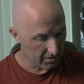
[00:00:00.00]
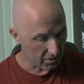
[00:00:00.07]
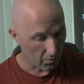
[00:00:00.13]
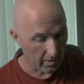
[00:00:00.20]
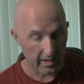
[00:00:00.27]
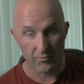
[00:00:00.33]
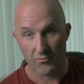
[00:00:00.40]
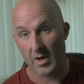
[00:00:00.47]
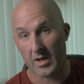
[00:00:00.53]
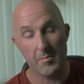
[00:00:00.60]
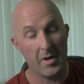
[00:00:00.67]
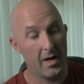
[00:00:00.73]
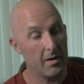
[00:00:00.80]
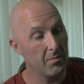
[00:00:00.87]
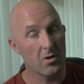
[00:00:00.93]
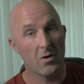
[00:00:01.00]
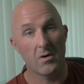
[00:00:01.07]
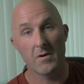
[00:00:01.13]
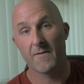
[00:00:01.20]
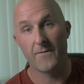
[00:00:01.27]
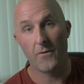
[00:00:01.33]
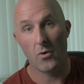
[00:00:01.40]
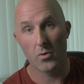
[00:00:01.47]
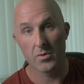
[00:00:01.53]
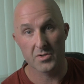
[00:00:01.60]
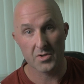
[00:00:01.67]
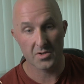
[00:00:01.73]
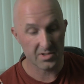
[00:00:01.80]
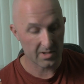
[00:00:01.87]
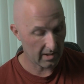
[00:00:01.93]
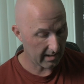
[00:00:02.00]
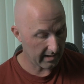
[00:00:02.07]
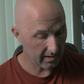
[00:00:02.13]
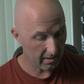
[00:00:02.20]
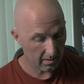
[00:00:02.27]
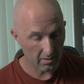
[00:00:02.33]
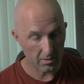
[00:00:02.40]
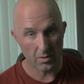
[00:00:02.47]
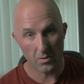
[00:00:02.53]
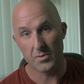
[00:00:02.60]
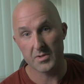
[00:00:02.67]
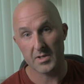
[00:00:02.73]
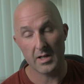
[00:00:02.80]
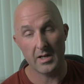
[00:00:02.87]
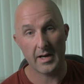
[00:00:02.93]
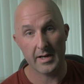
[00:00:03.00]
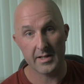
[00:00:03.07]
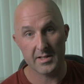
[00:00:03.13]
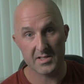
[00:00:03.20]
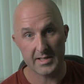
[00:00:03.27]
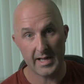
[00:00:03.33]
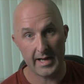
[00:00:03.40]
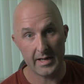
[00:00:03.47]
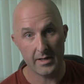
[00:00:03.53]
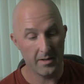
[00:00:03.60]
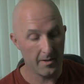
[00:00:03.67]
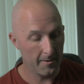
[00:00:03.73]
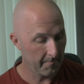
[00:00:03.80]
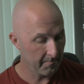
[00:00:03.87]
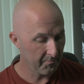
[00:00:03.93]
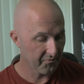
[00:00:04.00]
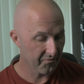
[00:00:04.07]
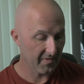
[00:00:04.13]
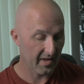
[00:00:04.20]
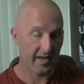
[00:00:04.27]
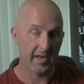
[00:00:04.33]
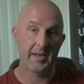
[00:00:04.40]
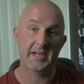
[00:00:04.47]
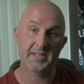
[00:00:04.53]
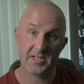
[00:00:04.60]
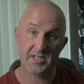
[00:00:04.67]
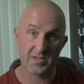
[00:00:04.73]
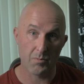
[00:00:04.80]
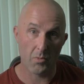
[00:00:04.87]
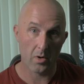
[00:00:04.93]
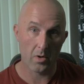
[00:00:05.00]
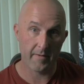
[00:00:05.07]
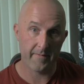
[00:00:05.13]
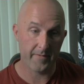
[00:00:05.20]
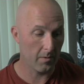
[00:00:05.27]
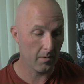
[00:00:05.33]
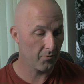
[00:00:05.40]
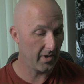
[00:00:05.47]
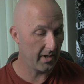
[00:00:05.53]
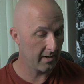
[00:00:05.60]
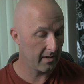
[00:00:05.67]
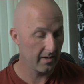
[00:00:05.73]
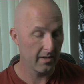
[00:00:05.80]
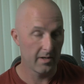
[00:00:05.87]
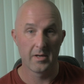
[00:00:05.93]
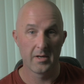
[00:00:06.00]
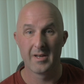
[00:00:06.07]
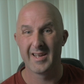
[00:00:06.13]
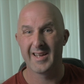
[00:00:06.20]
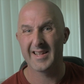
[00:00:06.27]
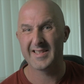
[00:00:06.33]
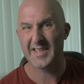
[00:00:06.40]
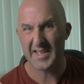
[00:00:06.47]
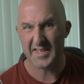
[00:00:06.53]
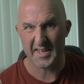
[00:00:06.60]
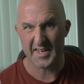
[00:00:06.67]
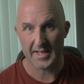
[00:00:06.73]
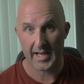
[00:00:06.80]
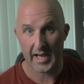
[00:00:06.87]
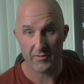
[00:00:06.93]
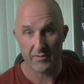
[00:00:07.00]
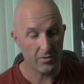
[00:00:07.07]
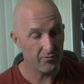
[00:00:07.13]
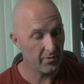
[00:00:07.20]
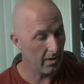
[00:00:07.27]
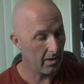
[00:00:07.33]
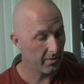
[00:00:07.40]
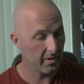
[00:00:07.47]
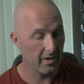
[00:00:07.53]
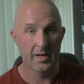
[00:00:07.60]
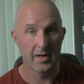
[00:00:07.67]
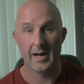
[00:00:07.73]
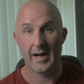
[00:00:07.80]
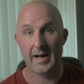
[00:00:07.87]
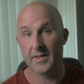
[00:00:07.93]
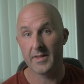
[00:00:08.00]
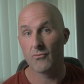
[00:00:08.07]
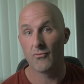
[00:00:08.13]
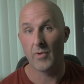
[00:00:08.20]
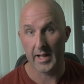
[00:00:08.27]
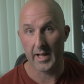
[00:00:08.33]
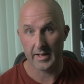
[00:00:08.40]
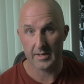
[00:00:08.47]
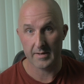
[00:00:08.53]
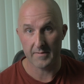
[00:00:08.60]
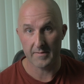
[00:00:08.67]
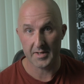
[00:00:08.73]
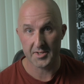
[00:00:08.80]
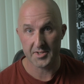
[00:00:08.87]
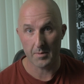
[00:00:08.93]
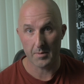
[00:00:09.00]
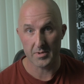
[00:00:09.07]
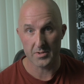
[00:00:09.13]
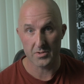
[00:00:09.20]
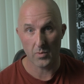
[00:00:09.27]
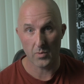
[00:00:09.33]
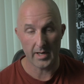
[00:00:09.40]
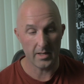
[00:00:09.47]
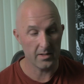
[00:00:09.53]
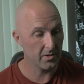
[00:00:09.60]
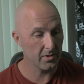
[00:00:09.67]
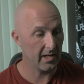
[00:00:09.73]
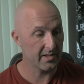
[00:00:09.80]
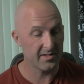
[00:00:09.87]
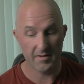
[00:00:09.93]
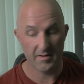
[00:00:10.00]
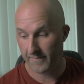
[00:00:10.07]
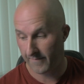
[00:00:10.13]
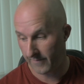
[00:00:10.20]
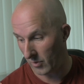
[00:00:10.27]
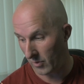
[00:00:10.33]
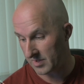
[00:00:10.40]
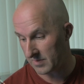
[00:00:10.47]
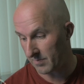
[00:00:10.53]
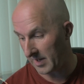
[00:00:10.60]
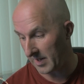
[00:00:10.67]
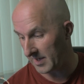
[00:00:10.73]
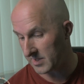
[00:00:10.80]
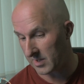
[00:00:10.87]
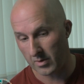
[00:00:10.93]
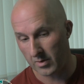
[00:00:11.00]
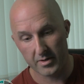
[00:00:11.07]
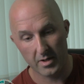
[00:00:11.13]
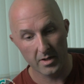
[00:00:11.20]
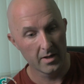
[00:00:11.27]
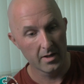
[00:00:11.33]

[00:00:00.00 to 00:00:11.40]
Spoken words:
So what I'd recommend, because phones are so light, use a light stand. It has a smaller footprint, it's easy to carry around, and they're relatively cheap as well. So that's the first place I would